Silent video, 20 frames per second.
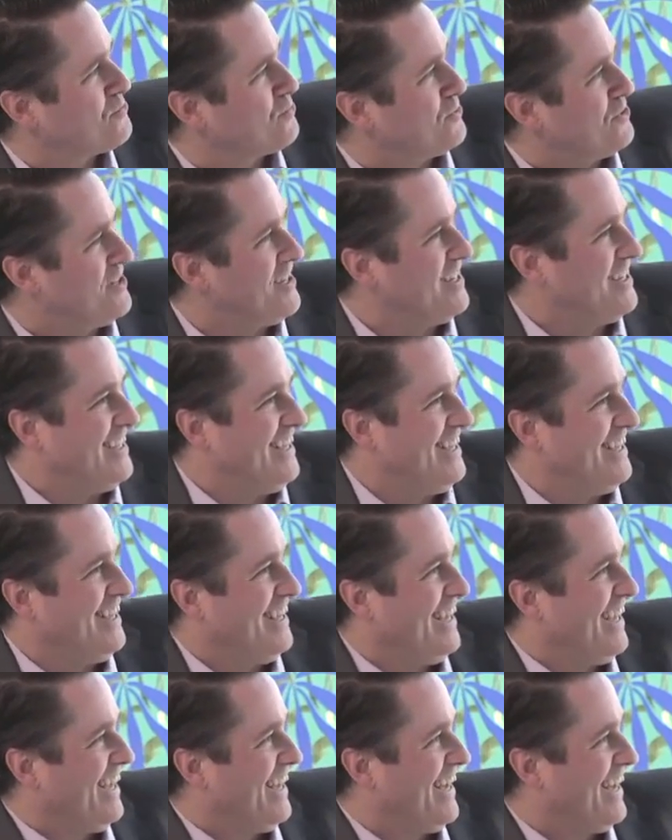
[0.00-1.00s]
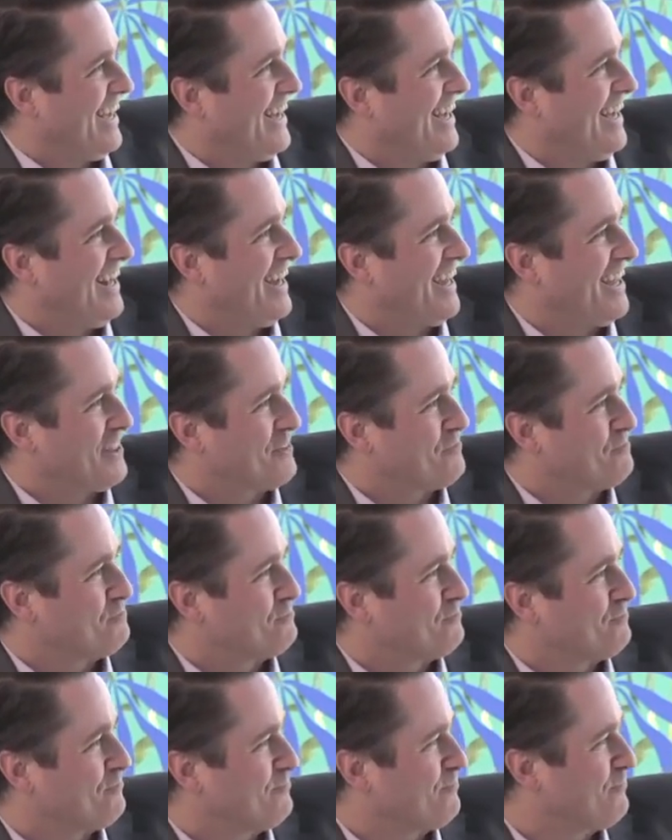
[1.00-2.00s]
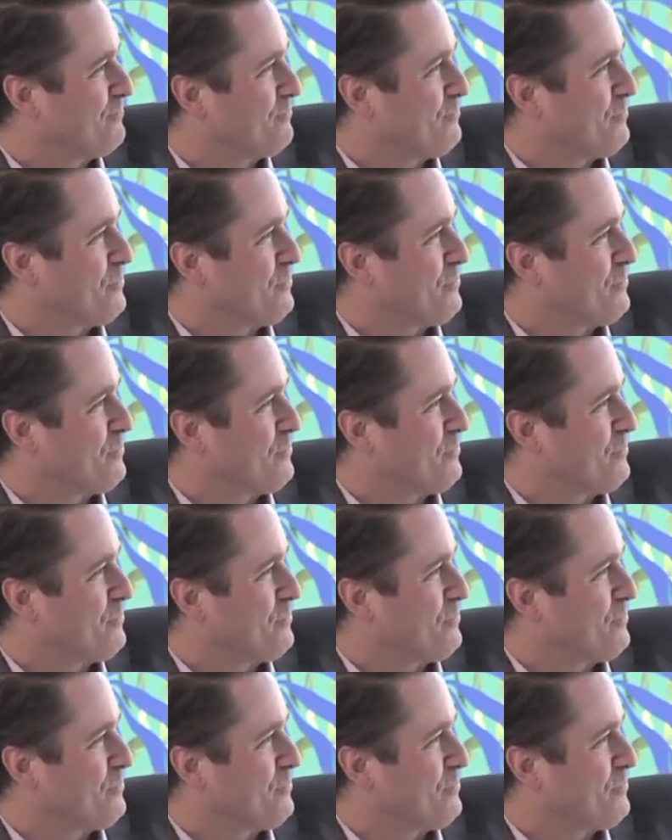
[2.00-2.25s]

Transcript: Yeah, happy. Happy to join